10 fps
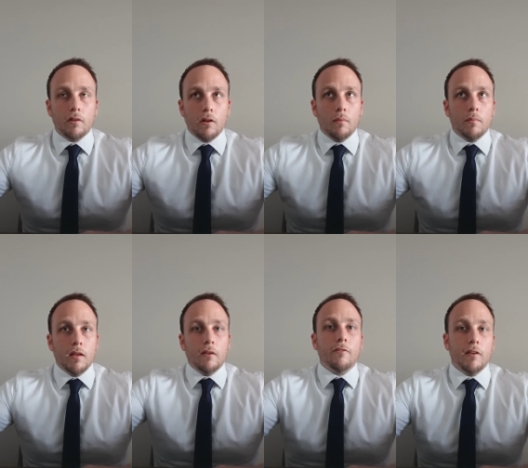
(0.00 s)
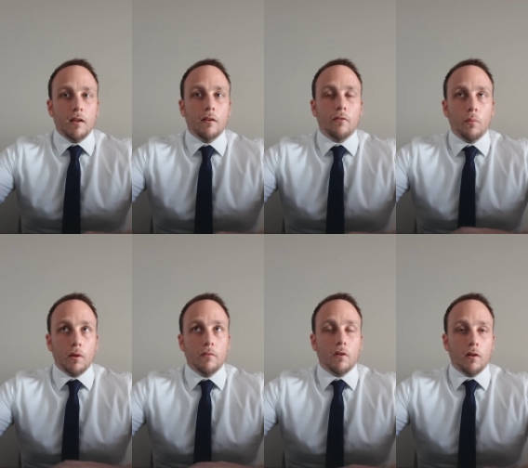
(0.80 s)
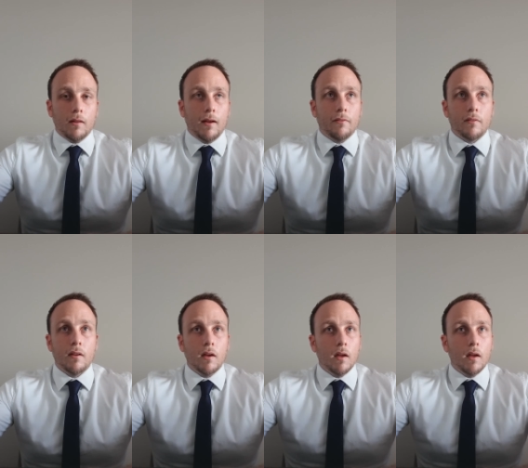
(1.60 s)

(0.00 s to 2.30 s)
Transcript: term year for year for what you've got left.